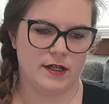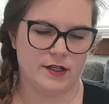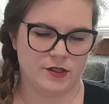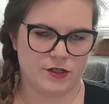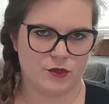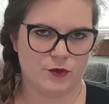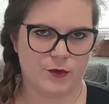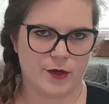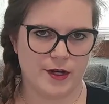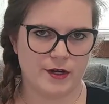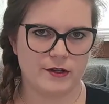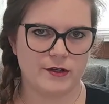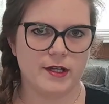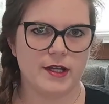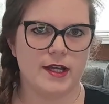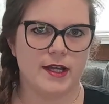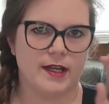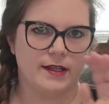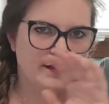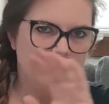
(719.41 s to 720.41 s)
a square,
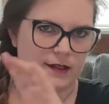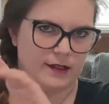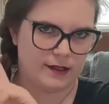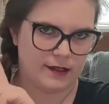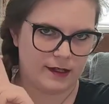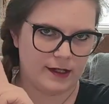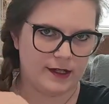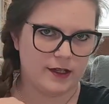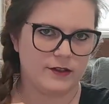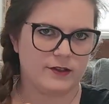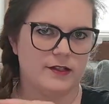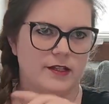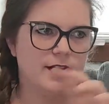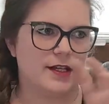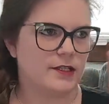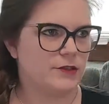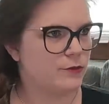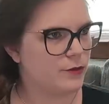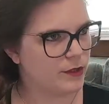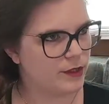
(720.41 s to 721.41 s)
and then click on the
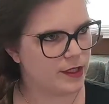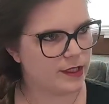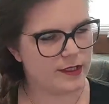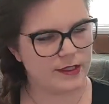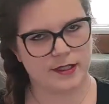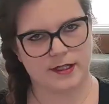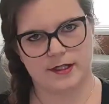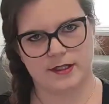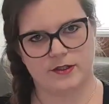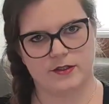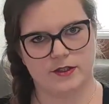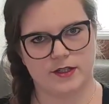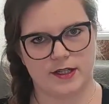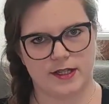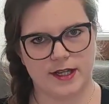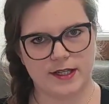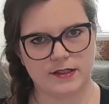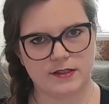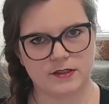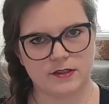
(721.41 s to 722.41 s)
next one and add it to the
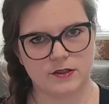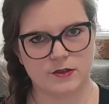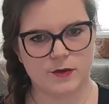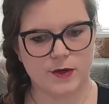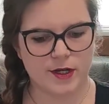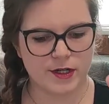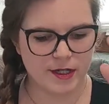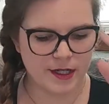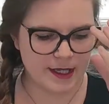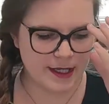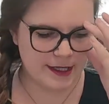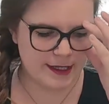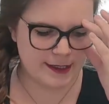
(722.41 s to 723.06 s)
next square.